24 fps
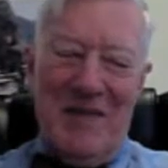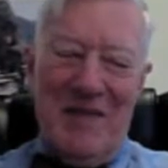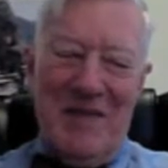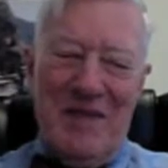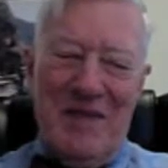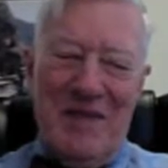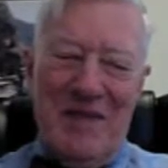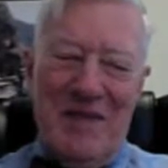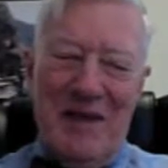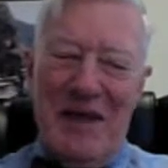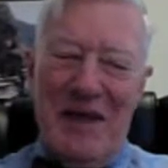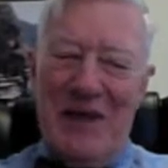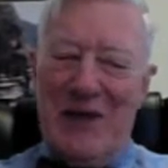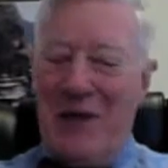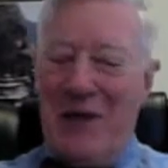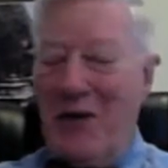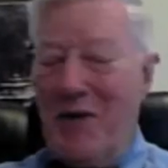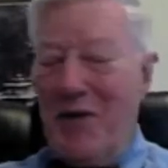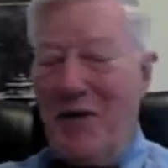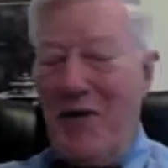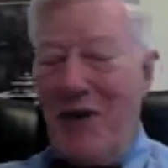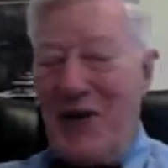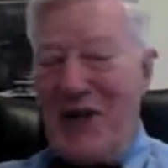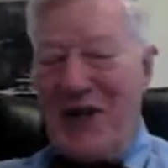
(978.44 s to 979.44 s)
be true
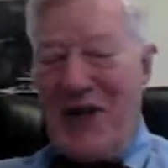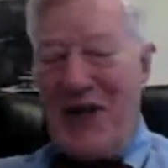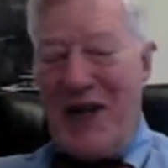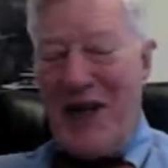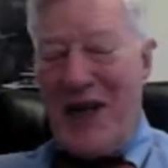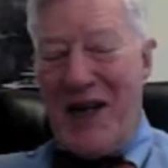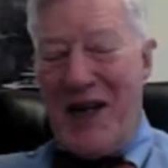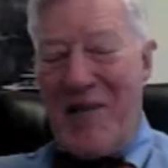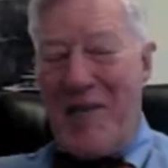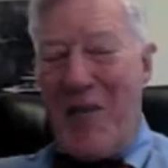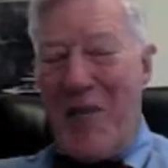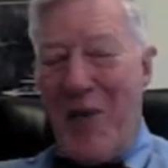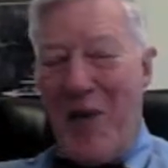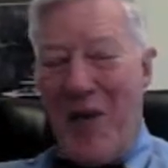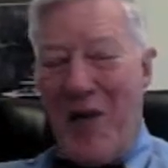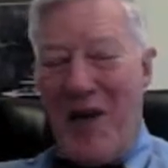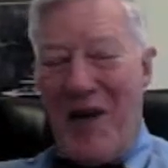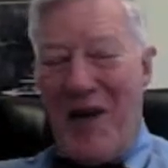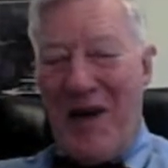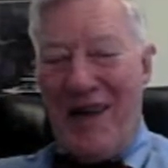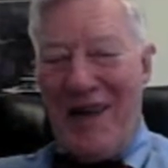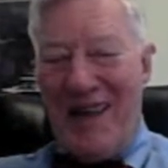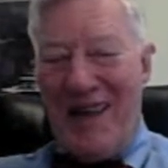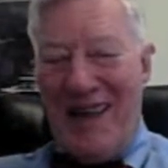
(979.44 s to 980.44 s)
virtually any board
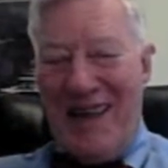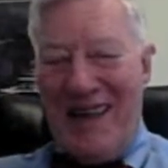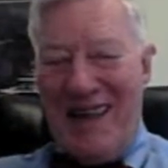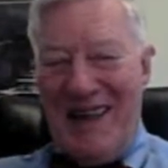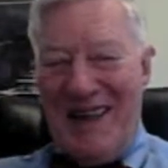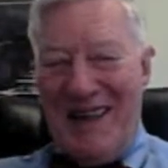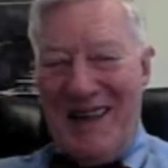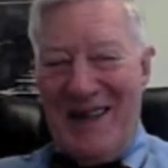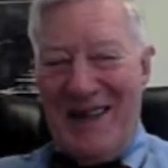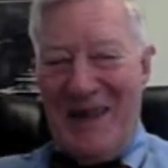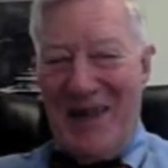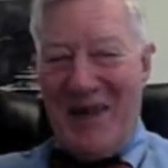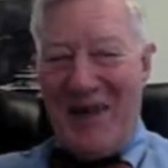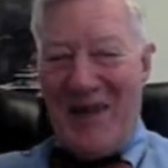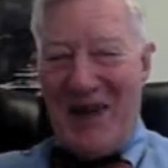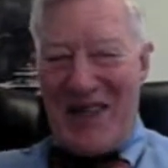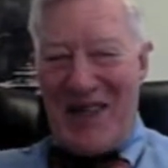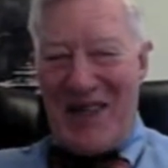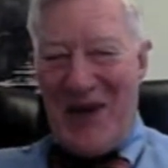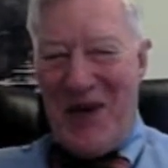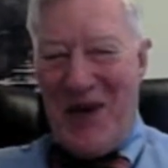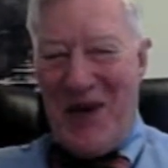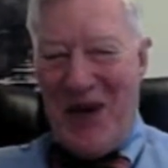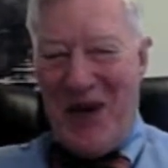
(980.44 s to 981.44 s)
that the
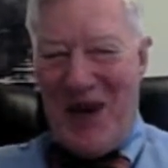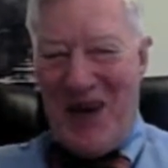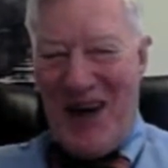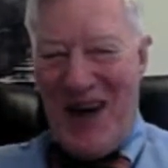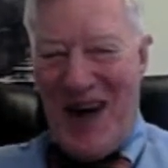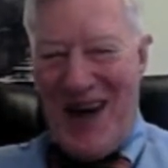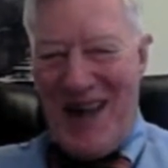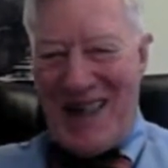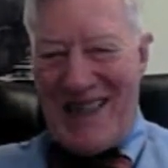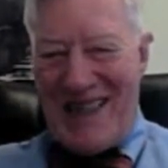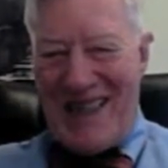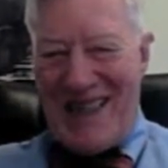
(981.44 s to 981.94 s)
university organized.